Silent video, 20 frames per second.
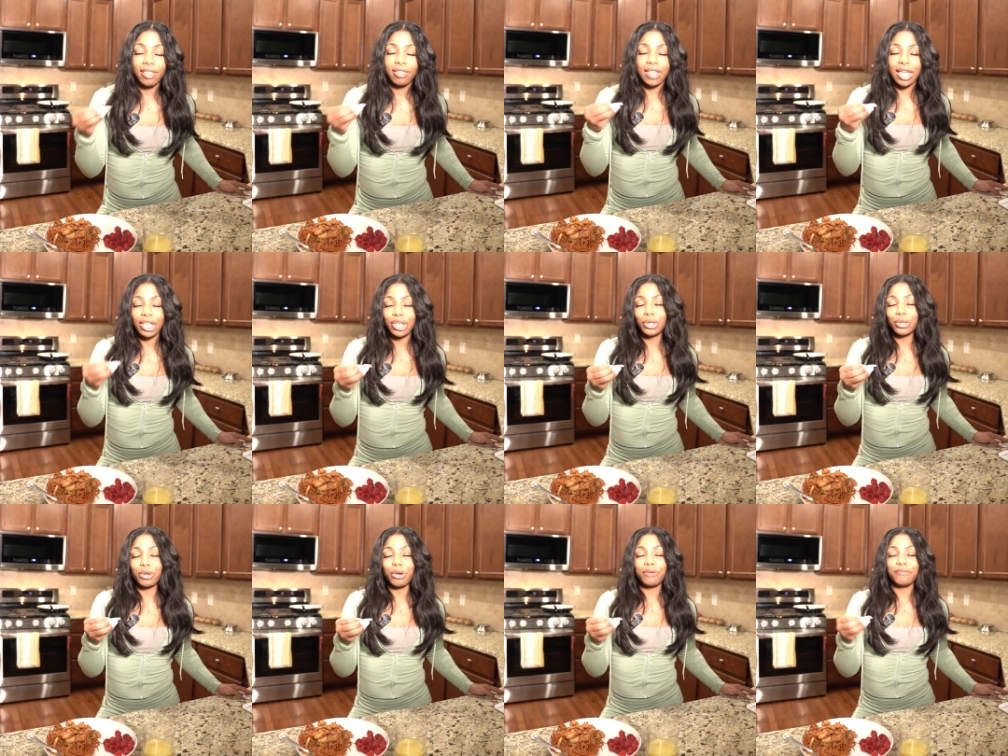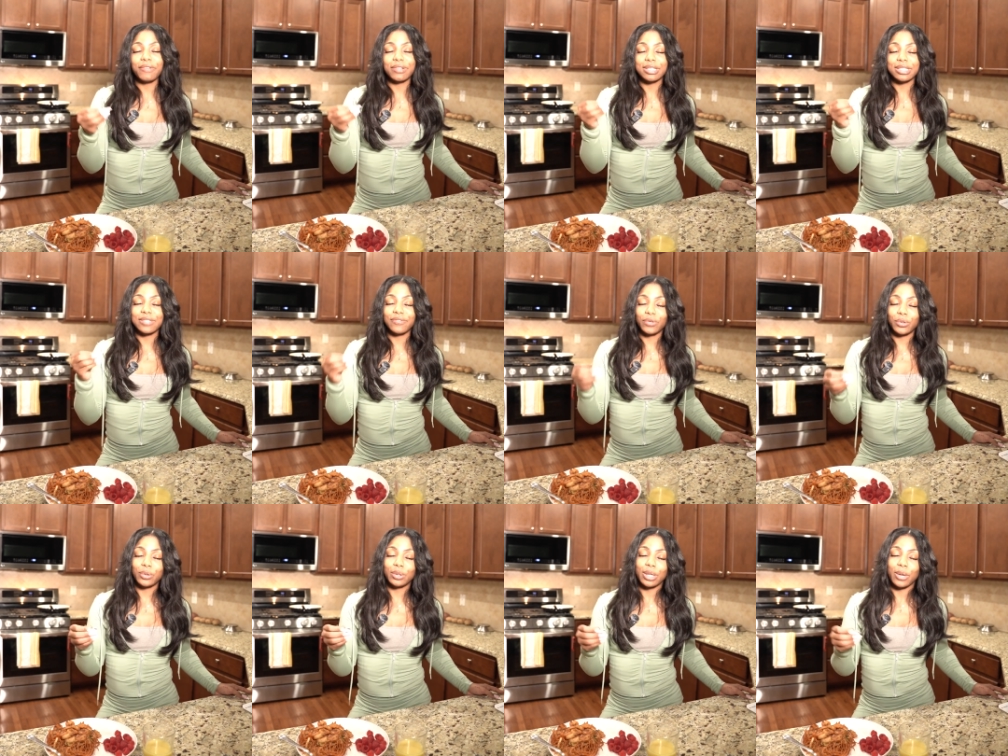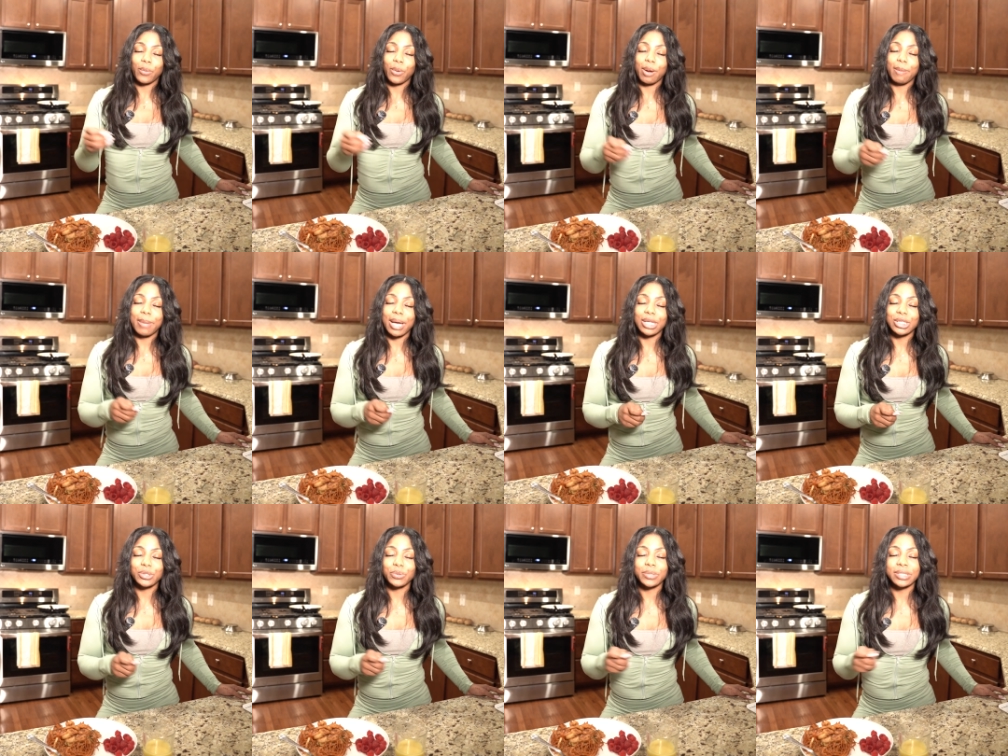Thank you, Lord, for this food that we're
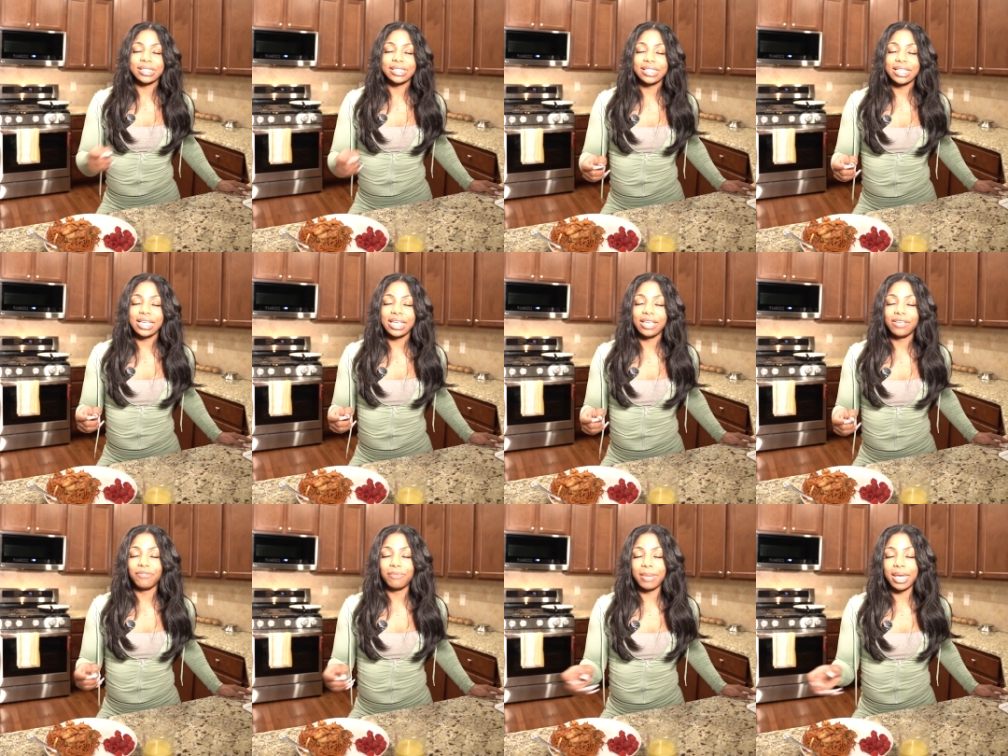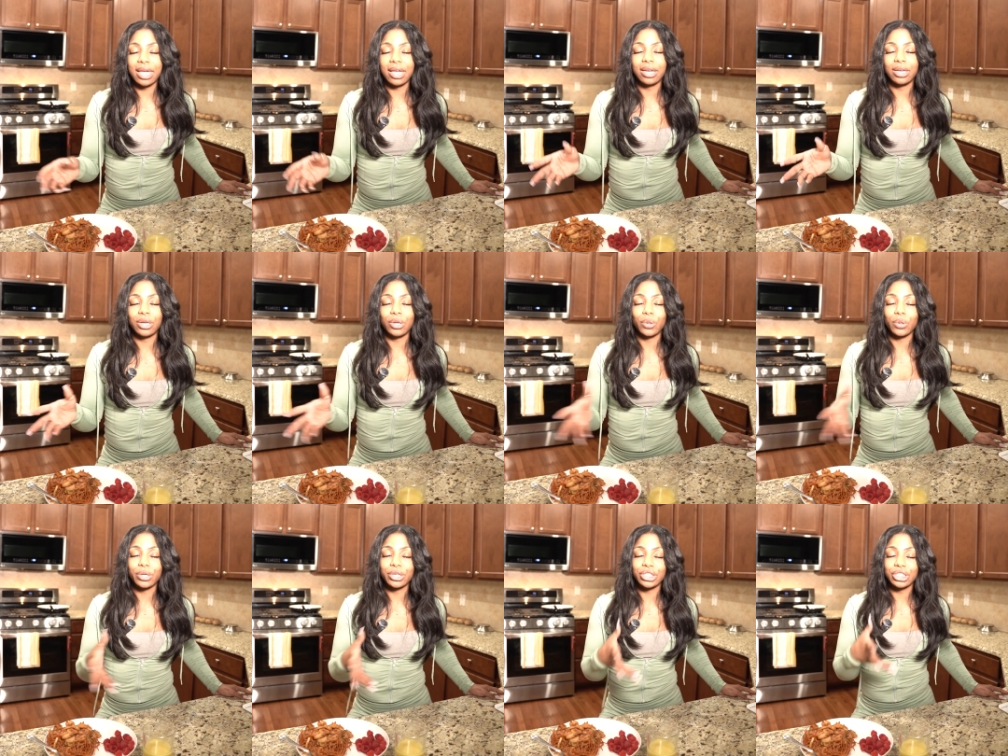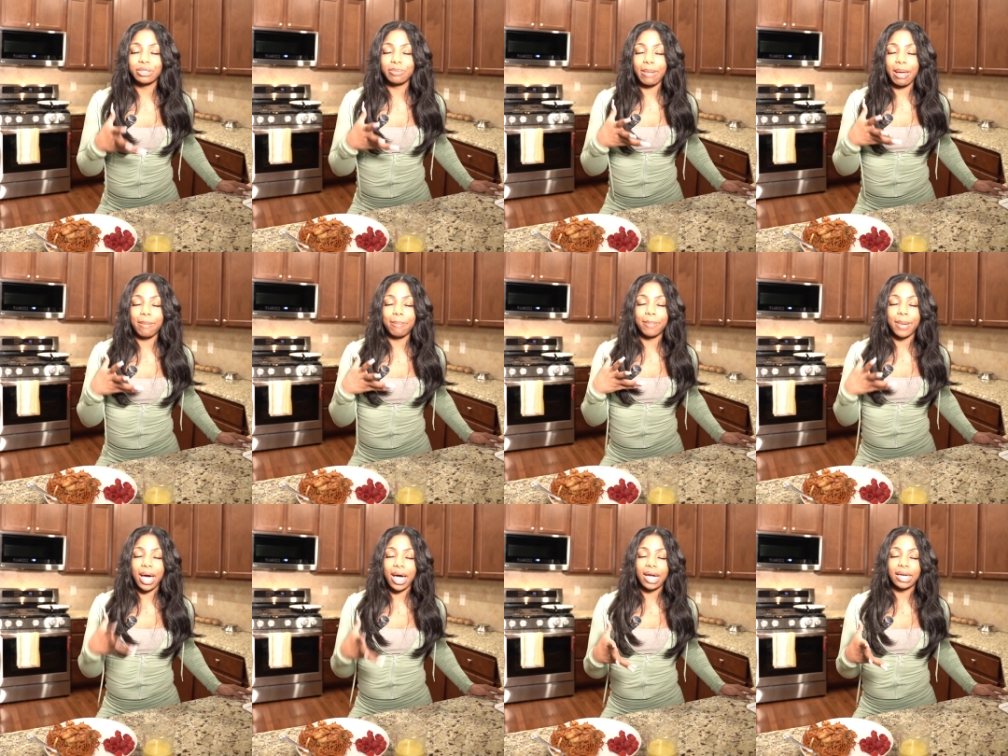about to receive. May it nourish my
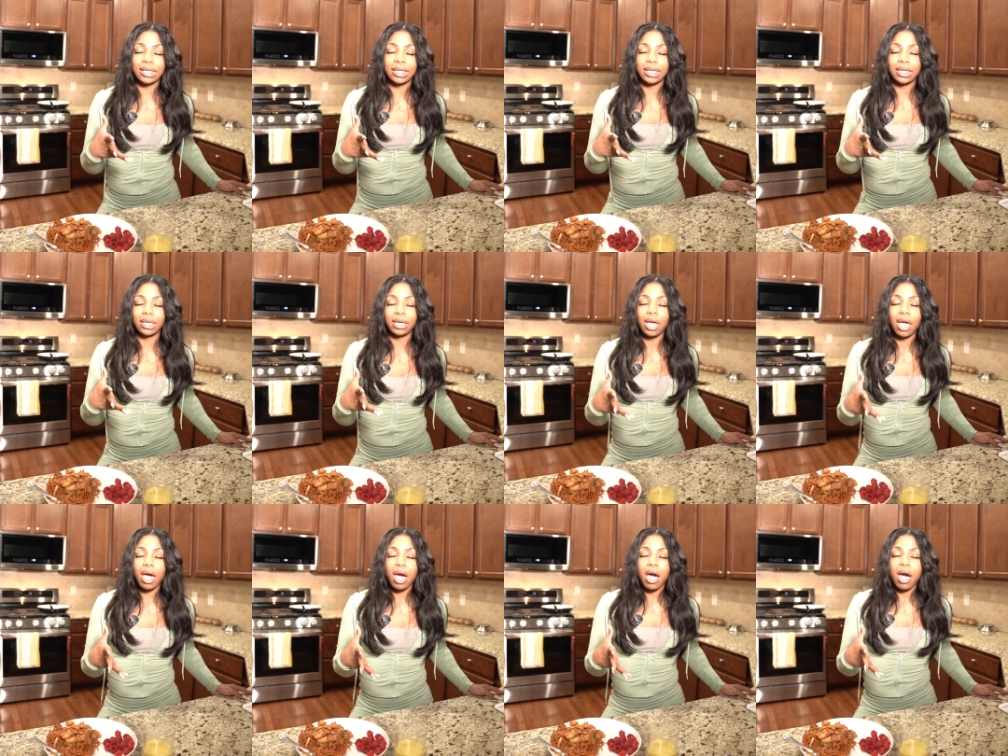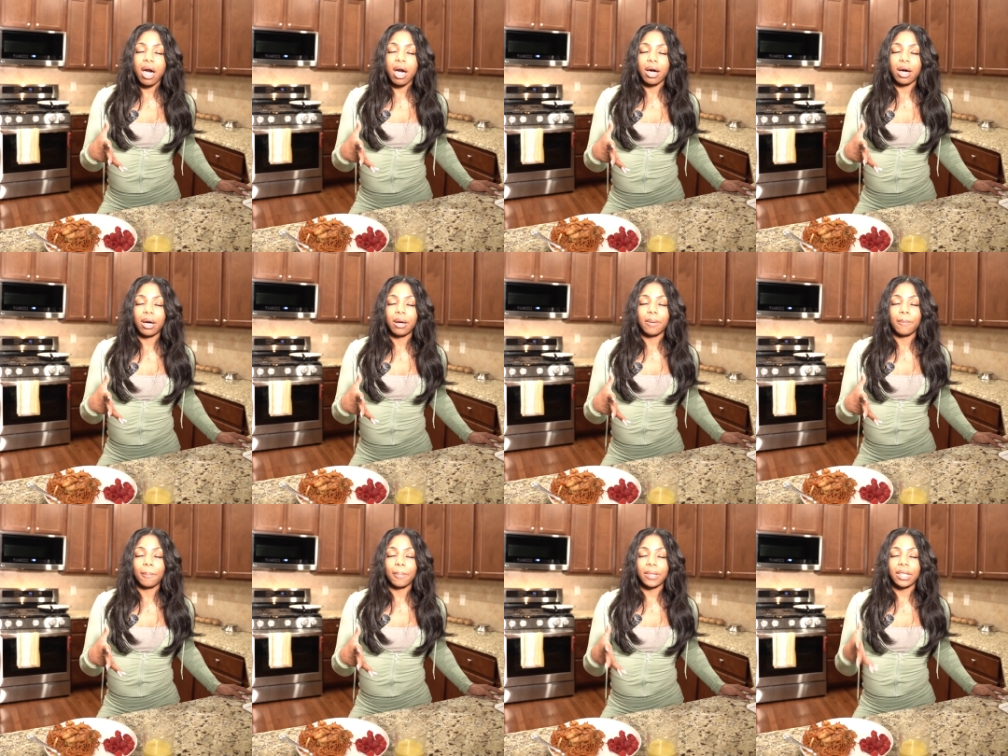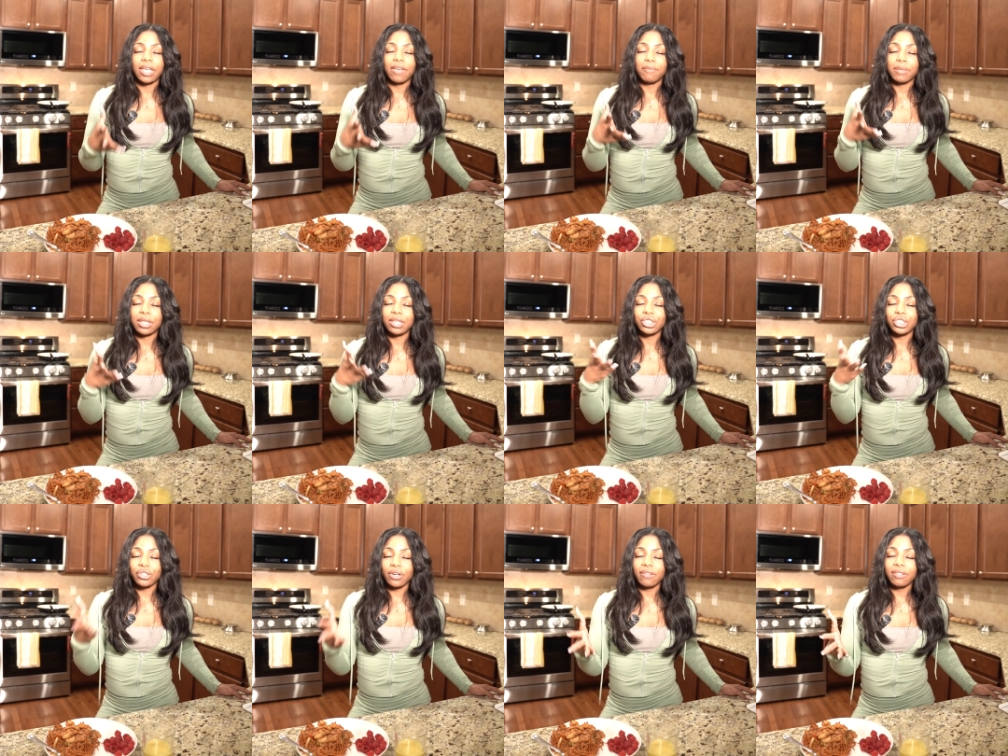body and give me
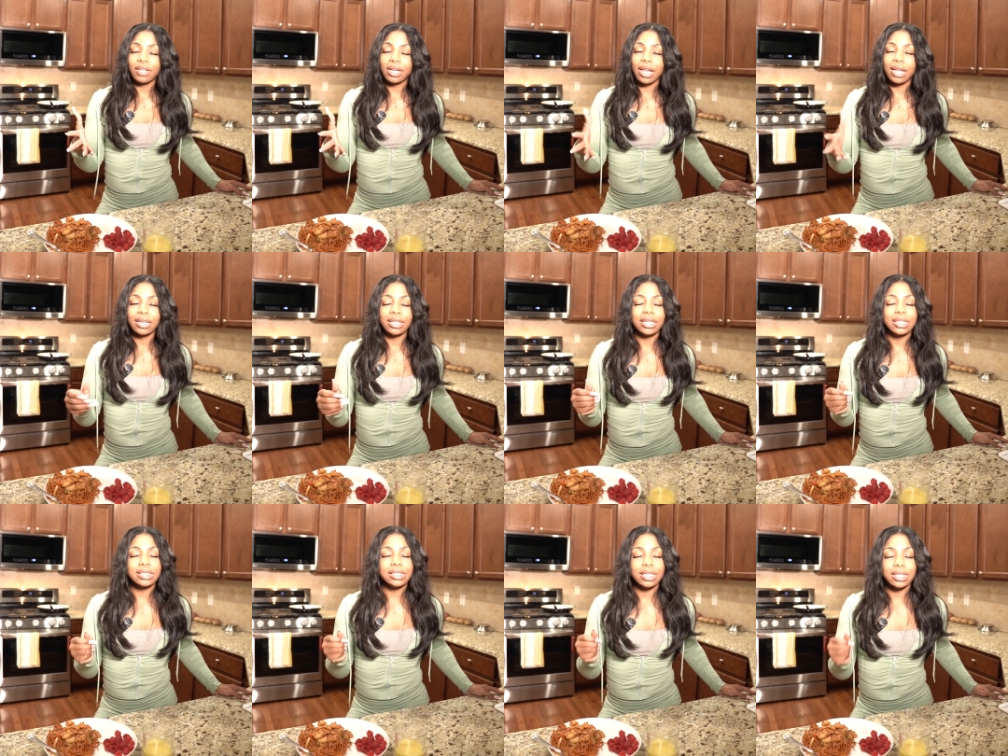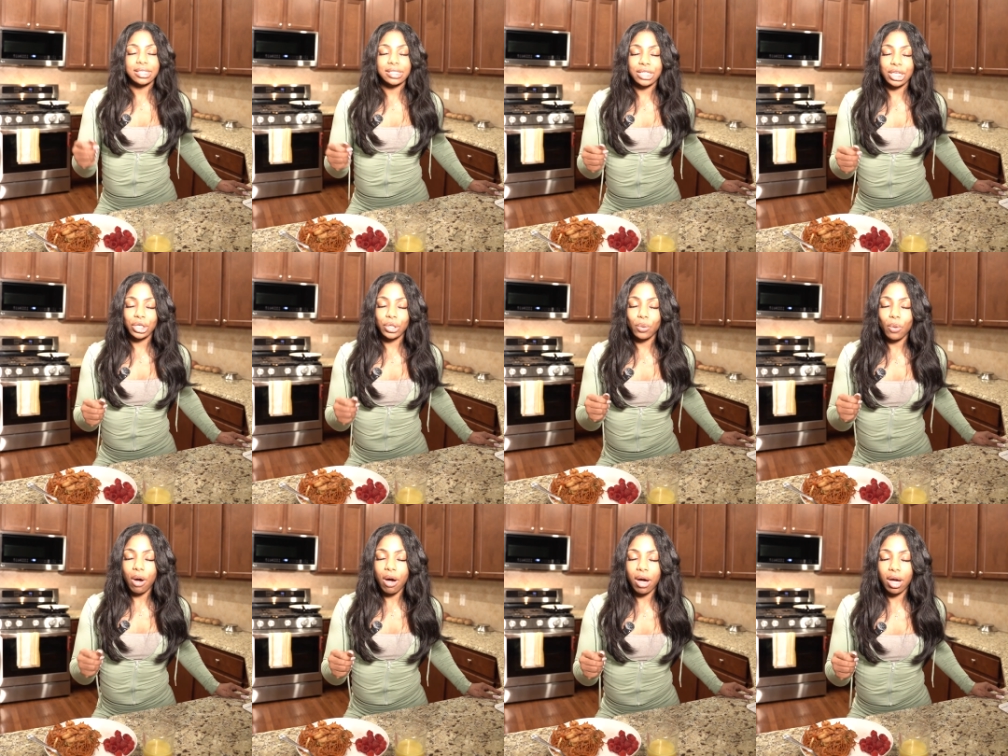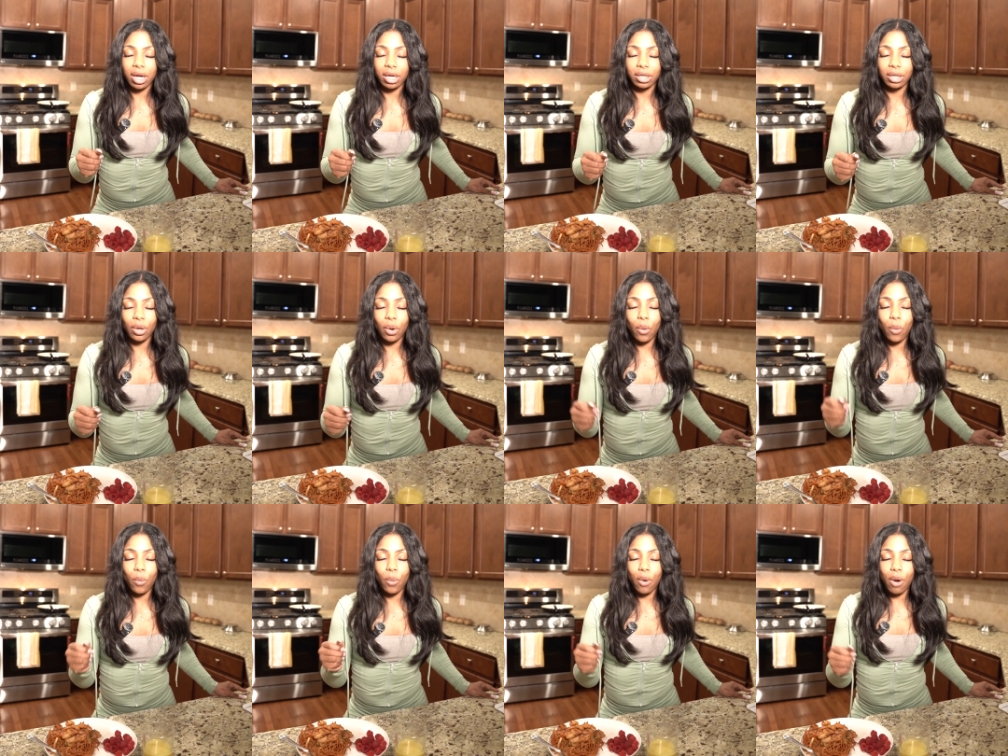the strength that I need to continue on
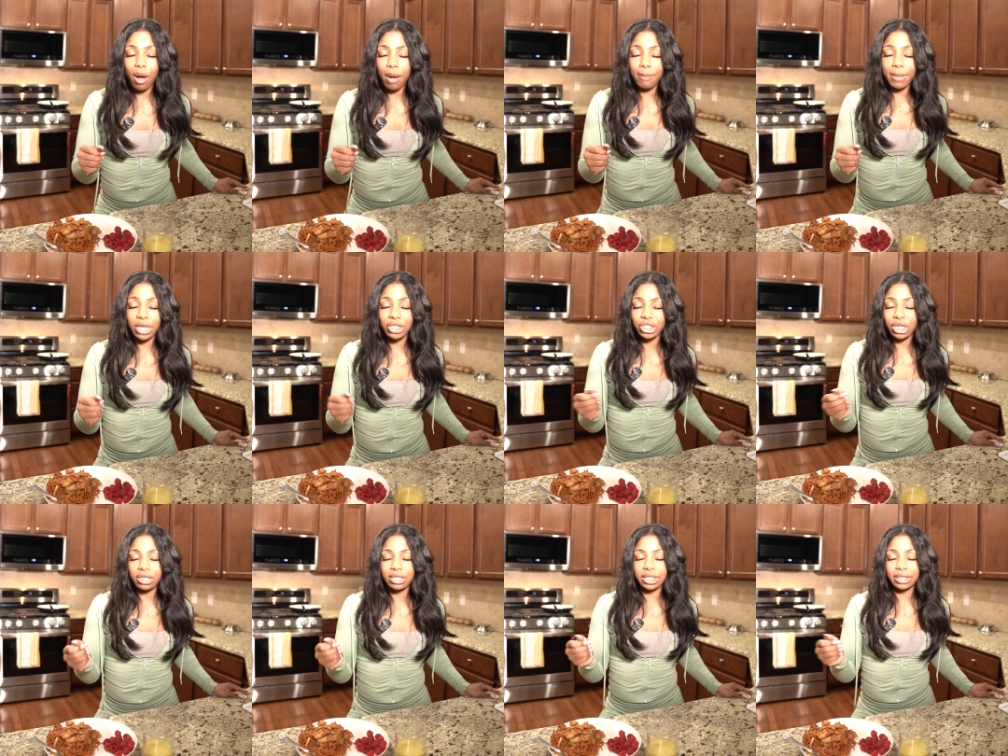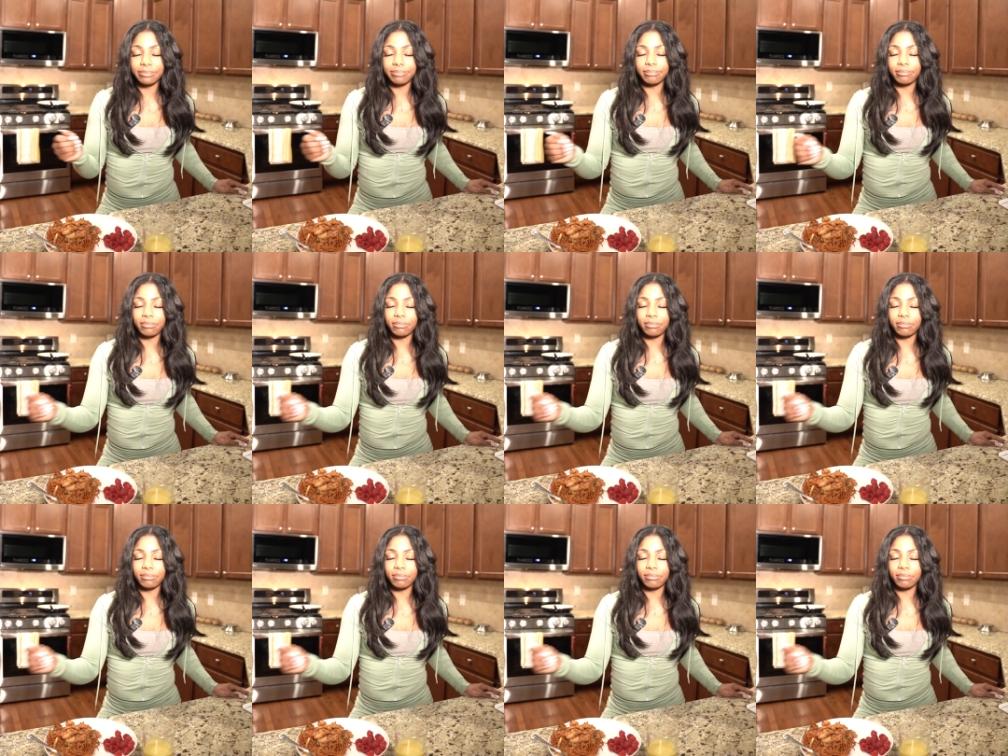my journey.